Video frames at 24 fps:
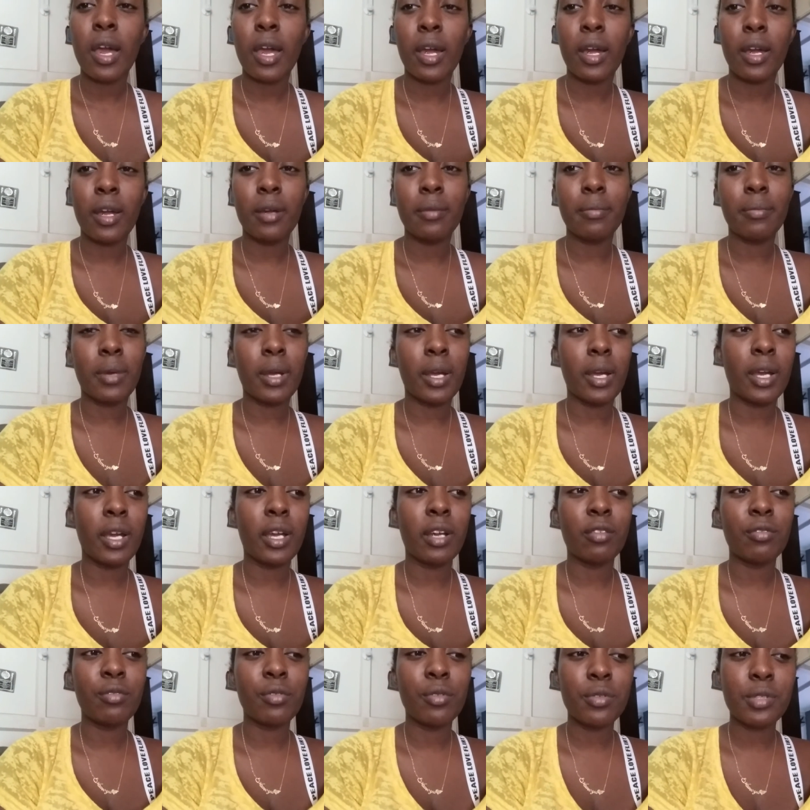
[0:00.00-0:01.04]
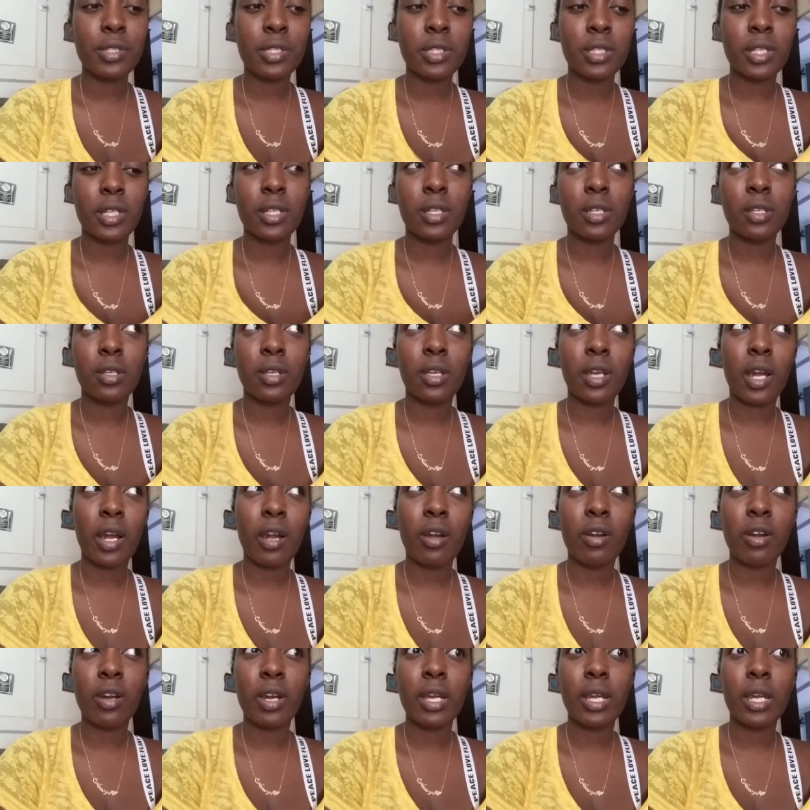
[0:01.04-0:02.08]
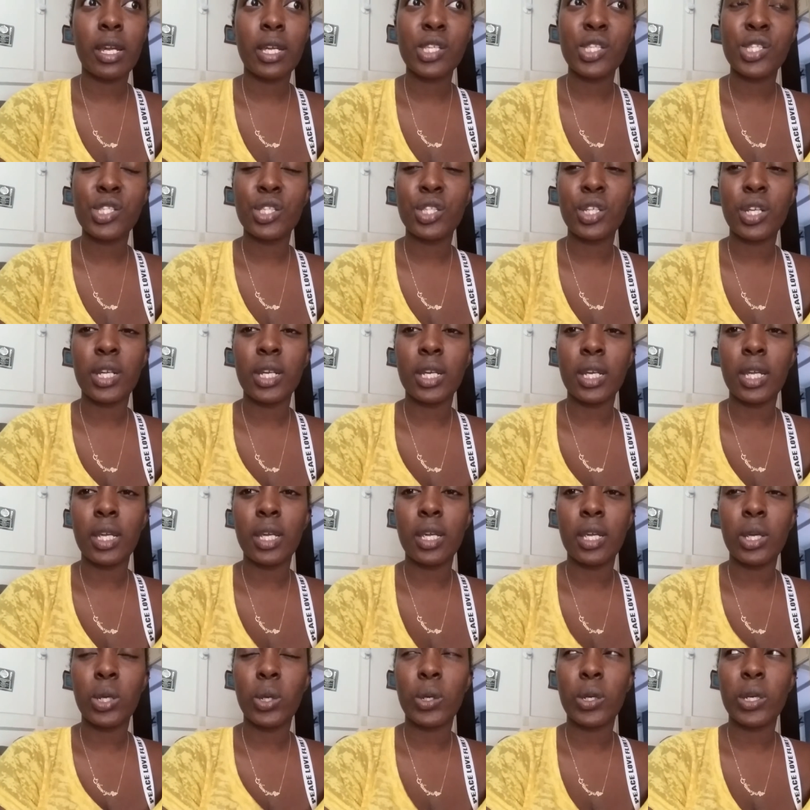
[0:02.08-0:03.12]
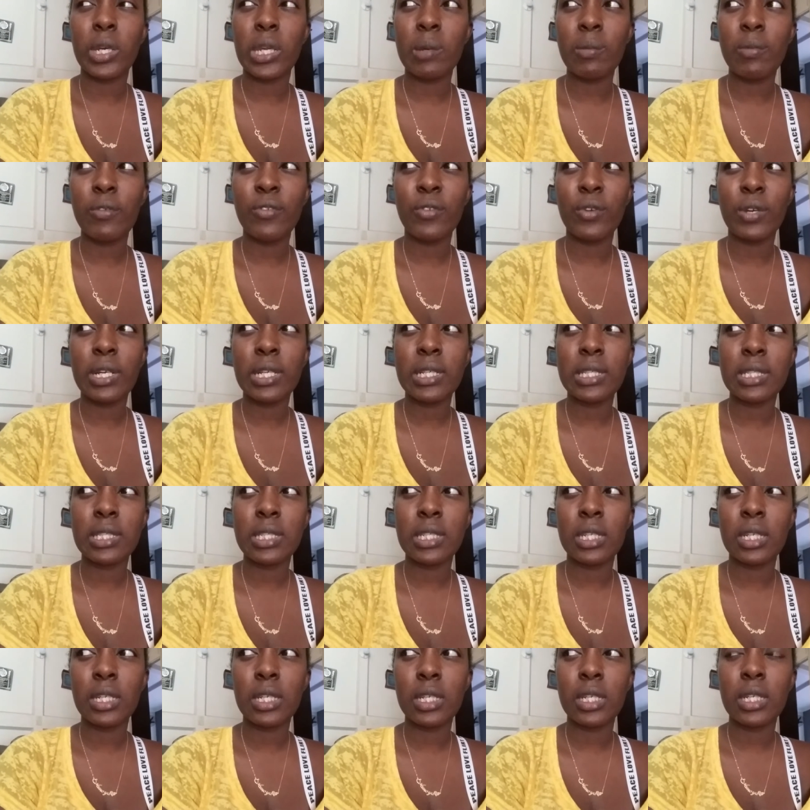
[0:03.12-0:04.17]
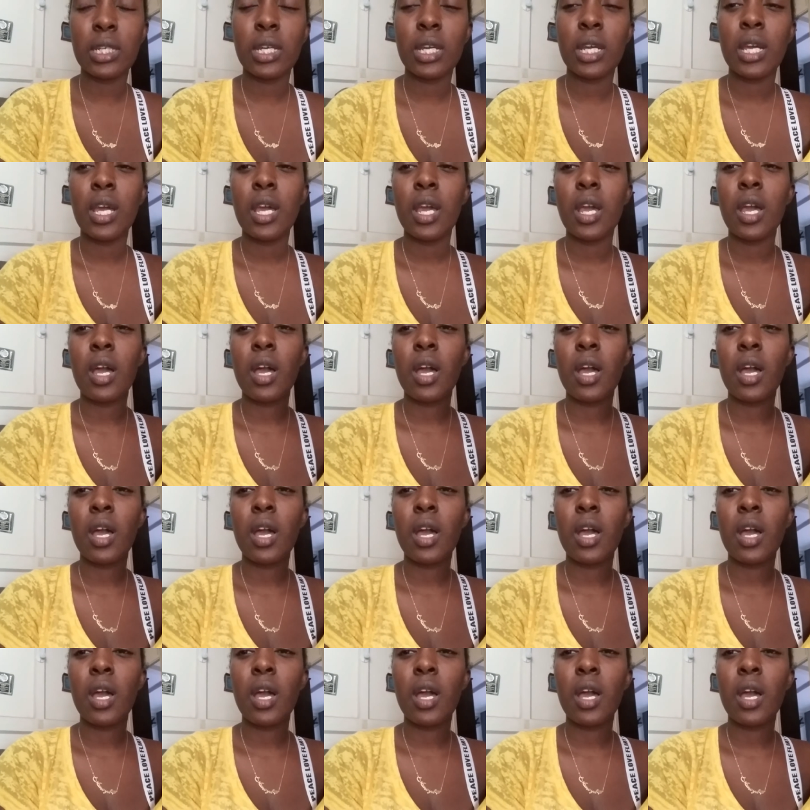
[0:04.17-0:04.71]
I roasted carrot yesterday or day before yesterday.